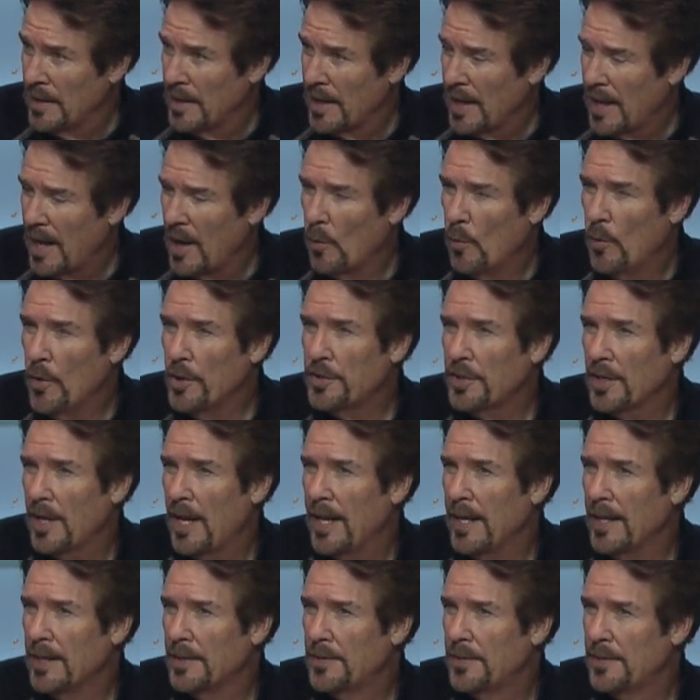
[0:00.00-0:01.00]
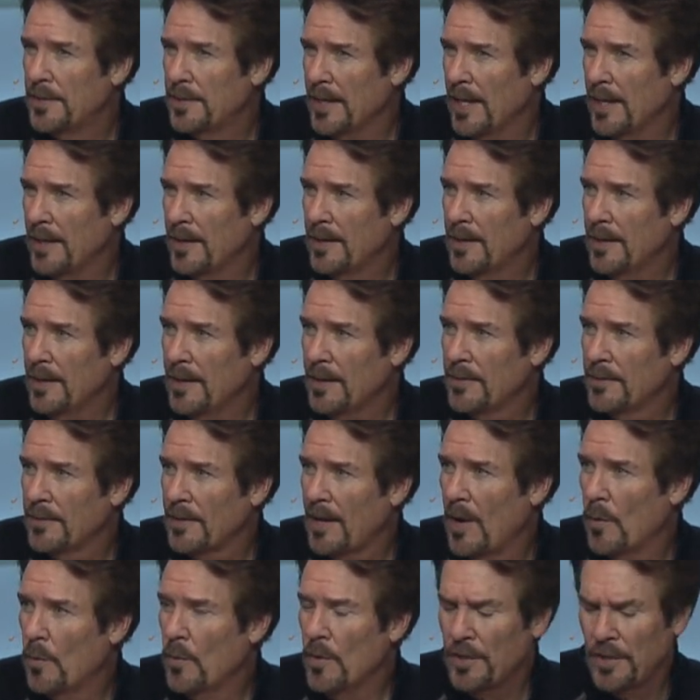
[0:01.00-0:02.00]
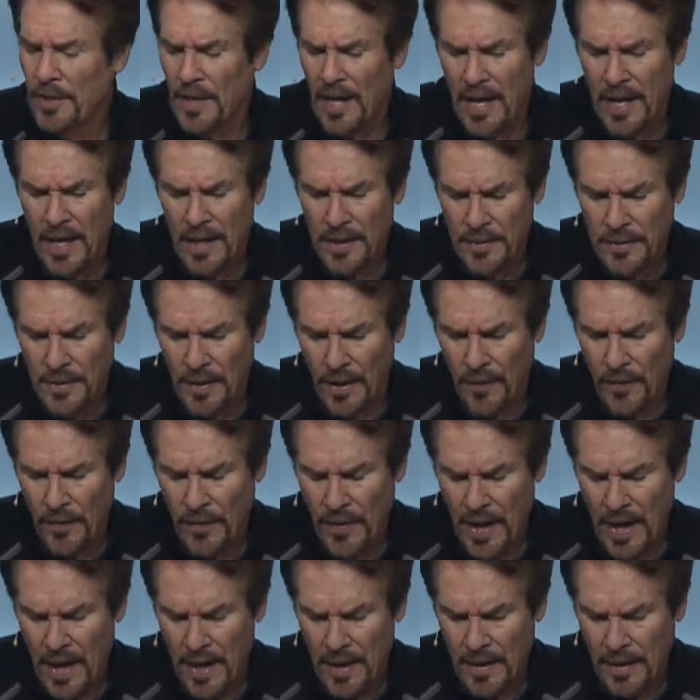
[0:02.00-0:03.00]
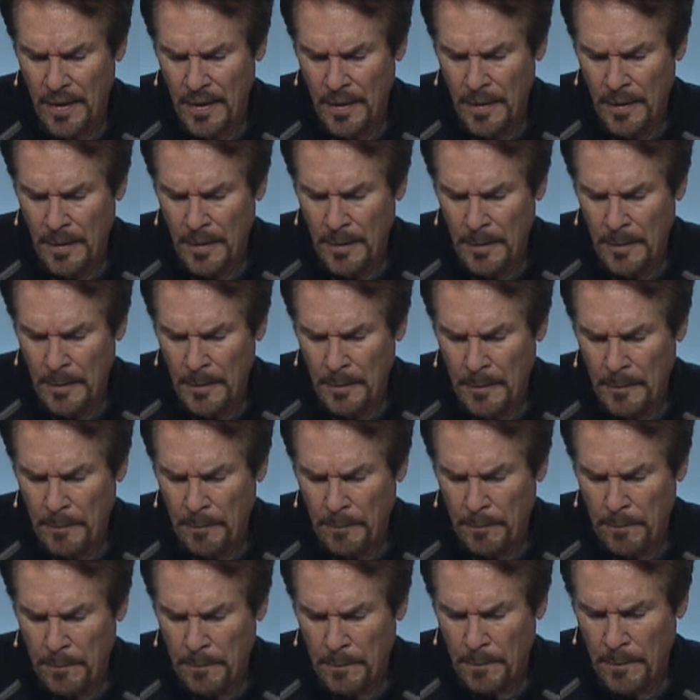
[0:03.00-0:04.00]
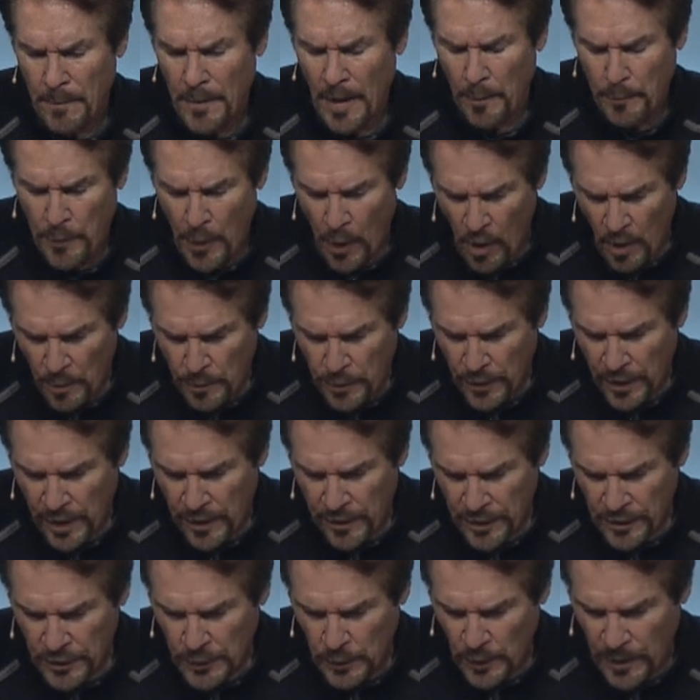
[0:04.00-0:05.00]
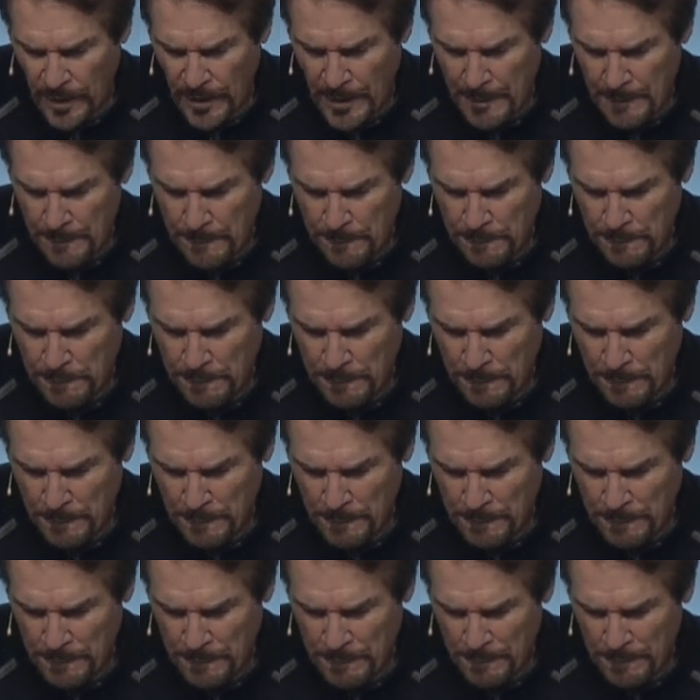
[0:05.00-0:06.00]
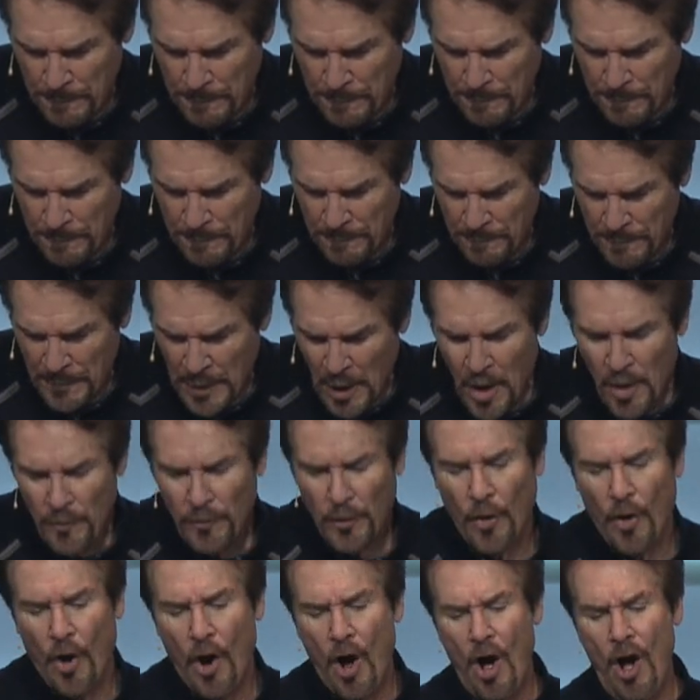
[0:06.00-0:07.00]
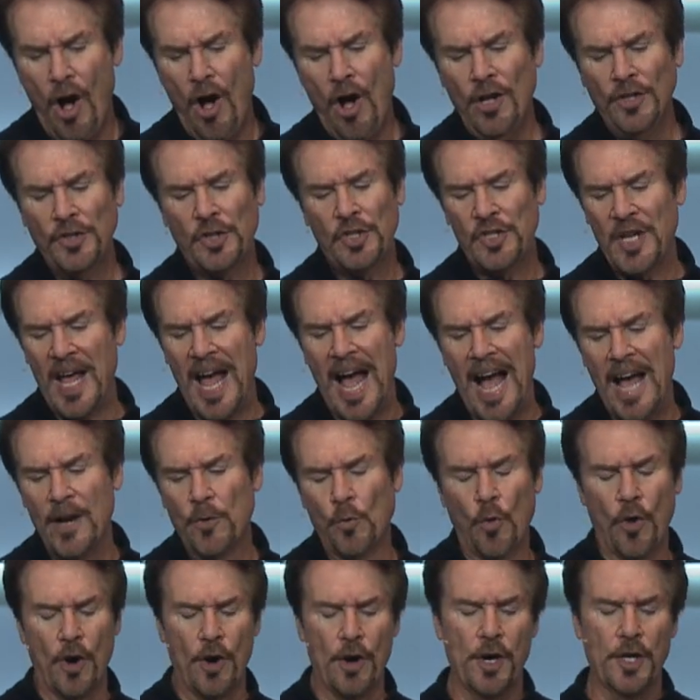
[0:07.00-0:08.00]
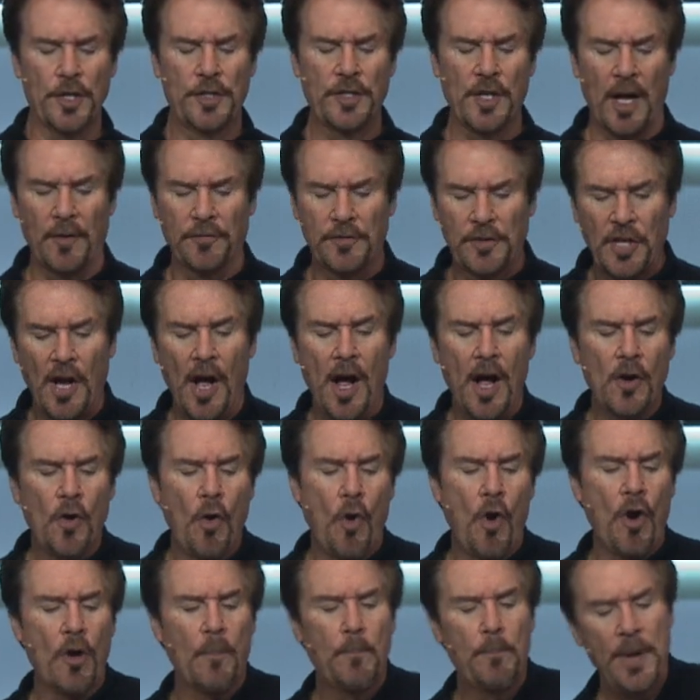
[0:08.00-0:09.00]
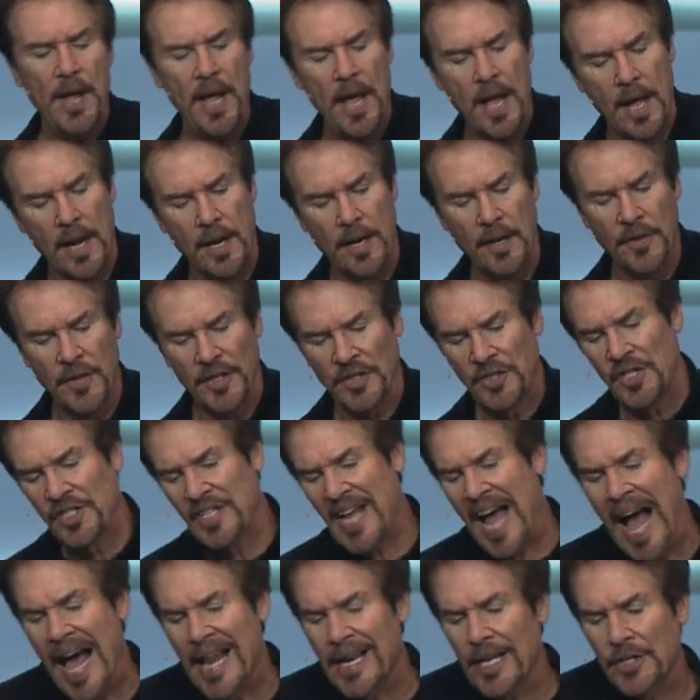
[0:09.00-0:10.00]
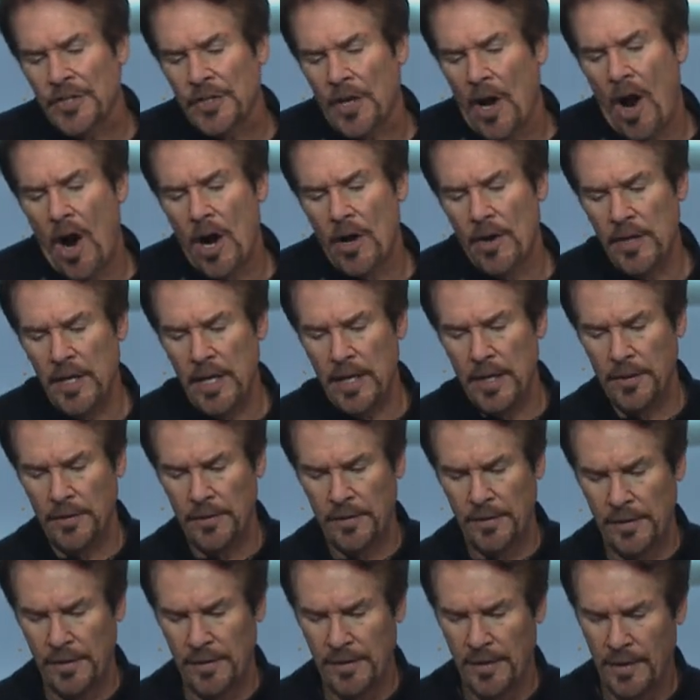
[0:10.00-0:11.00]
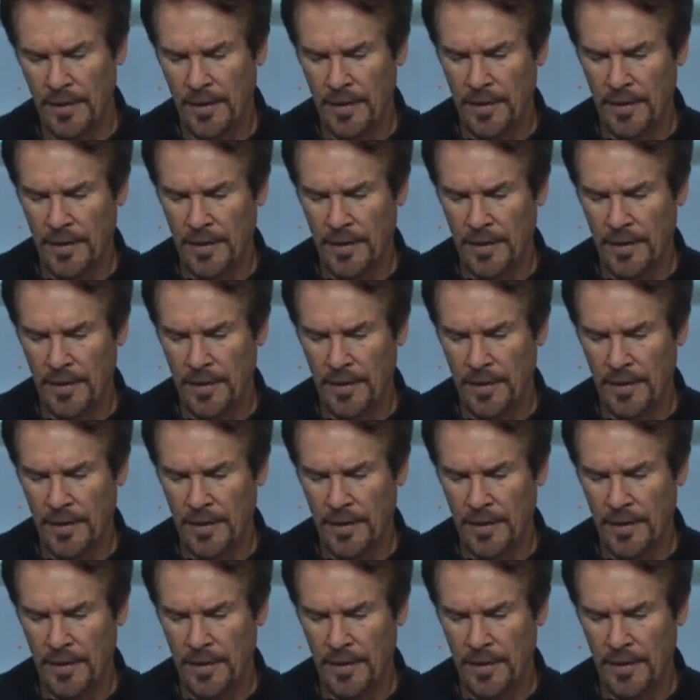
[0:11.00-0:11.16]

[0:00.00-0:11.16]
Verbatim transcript: I wish I had said this. I wish I had done that. A poet put it this way For all sad words of tongue or pen, the saddest are these.